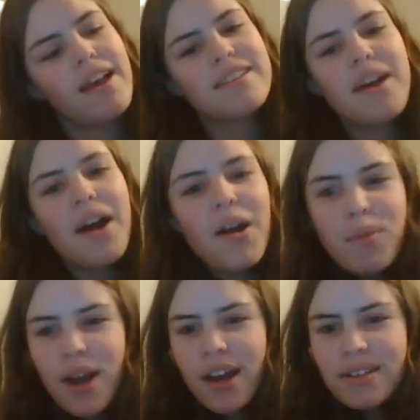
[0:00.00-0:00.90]
So I hope
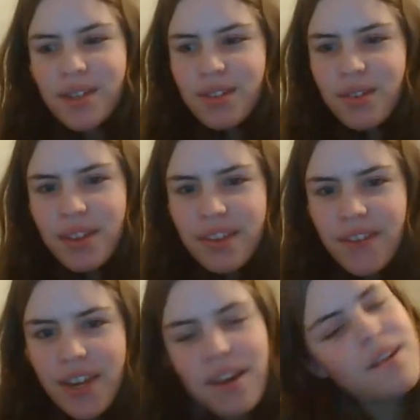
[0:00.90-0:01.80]
you guys really enjoyed this
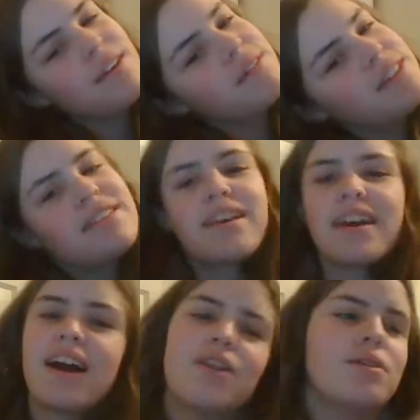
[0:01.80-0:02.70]
video. It was just
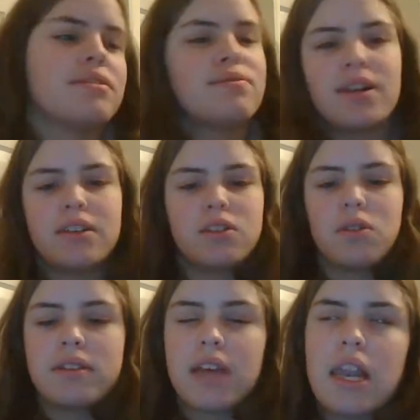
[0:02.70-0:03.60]
like, I know it's really
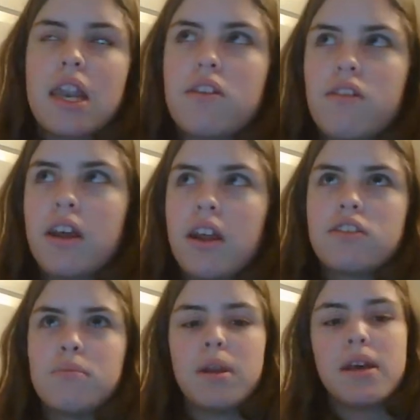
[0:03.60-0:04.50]
short, it's like literally
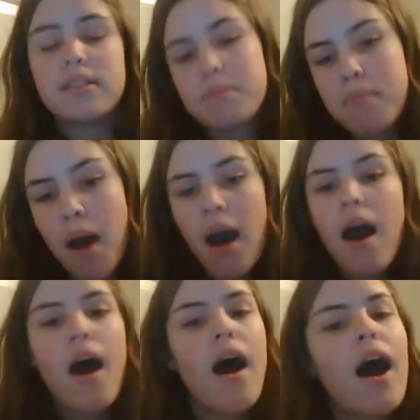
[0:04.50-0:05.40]
like two minutes, but
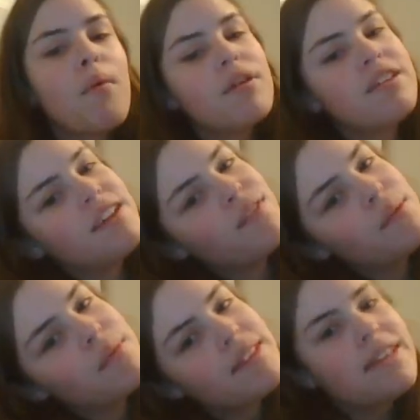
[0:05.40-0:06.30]
I wanted to
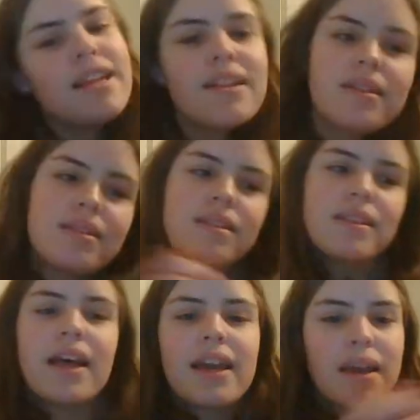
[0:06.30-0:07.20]
film this little
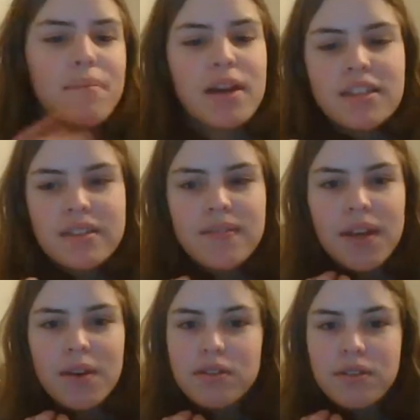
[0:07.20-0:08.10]
like impressions
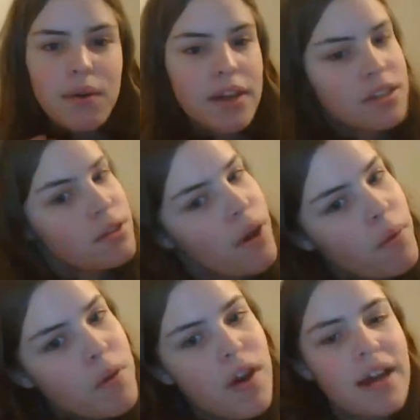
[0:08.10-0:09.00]
video, so I do
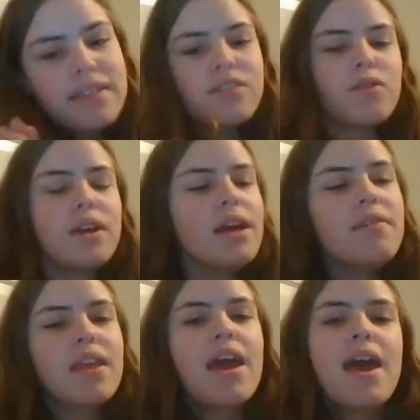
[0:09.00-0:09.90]
hope you guys enjoyed it.